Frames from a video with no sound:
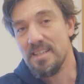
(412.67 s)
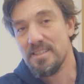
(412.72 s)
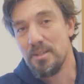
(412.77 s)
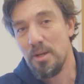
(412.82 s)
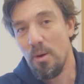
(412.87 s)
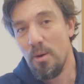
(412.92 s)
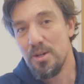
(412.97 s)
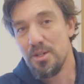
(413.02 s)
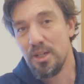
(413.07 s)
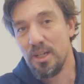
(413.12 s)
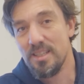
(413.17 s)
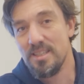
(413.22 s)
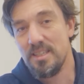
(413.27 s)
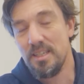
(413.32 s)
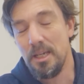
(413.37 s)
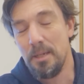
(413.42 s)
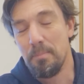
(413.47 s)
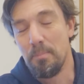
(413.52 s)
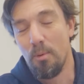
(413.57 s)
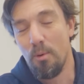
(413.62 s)
so as you can
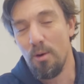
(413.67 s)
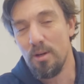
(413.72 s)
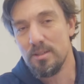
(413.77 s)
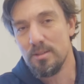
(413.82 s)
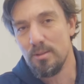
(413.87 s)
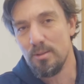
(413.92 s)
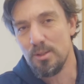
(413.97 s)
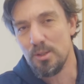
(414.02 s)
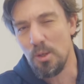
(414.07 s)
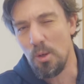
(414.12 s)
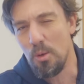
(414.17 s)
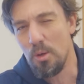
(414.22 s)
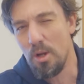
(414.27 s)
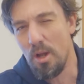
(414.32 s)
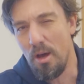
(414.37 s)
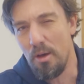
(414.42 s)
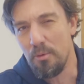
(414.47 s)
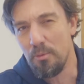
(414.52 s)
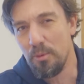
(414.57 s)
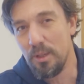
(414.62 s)
see, Boris also
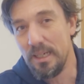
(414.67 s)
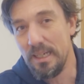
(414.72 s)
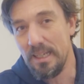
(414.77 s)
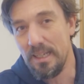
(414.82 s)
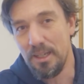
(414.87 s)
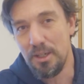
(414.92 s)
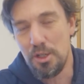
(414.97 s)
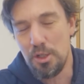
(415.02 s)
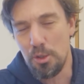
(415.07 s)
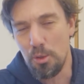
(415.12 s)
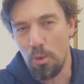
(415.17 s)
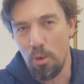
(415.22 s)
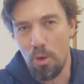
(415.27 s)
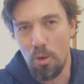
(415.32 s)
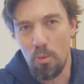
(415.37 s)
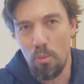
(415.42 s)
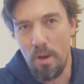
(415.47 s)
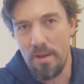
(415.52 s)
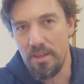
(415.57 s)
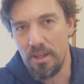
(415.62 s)
not really
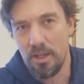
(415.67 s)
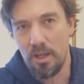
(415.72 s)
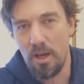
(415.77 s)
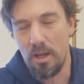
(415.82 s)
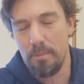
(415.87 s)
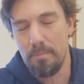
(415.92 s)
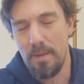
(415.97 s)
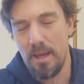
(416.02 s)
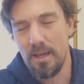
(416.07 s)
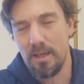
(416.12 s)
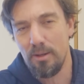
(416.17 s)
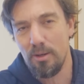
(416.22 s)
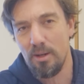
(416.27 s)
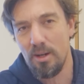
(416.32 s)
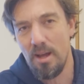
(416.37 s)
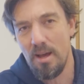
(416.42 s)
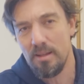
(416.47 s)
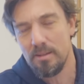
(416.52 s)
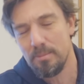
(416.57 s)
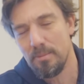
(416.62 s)
sure whether they're gonna make it or
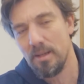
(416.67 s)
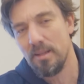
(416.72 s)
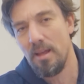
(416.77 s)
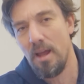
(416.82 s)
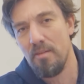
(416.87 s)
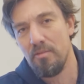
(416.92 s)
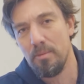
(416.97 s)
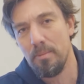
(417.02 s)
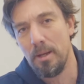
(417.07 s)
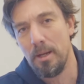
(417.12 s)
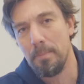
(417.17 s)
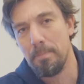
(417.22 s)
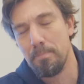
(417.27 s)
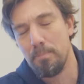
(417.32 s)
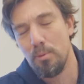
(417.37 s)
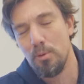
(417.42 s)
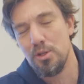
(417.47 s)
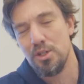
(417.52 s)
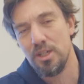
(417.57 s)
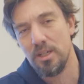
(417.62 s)
not, but everybody
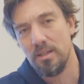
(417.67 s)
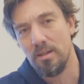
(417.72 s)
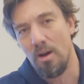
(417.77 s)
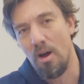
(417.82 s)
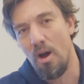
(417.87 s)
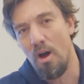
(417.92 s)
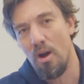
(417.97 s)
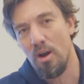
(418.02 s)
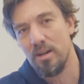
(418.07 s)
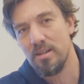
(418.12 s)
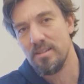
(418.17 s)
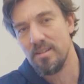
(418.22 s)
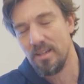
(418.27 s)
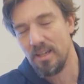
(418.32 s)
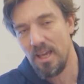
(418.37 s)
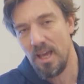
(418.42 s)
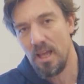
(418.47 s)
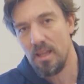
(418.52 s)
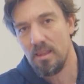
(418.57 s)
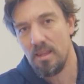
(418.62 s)
pushing hard to
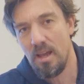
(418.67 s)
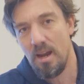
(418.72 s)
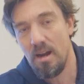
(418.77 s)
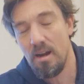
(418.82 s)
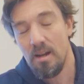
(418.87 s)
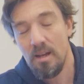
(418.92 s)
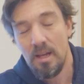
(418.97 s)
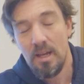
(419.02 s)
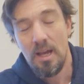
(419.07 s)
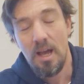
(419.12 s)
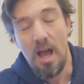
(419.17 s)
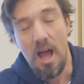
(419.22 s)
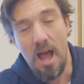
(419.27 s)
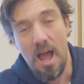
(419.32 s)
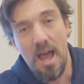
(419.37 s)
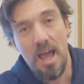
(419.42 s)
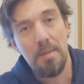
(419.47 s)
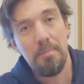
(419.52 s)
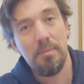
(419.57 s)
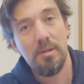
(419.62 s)
get there.
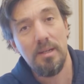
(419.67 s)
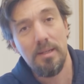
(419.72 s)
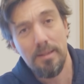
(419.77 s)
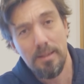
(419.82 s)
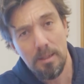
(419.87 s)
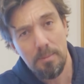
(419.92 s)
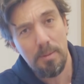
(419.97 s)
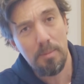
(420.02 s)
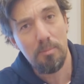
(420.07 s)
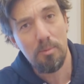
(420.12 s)
I'm a little bit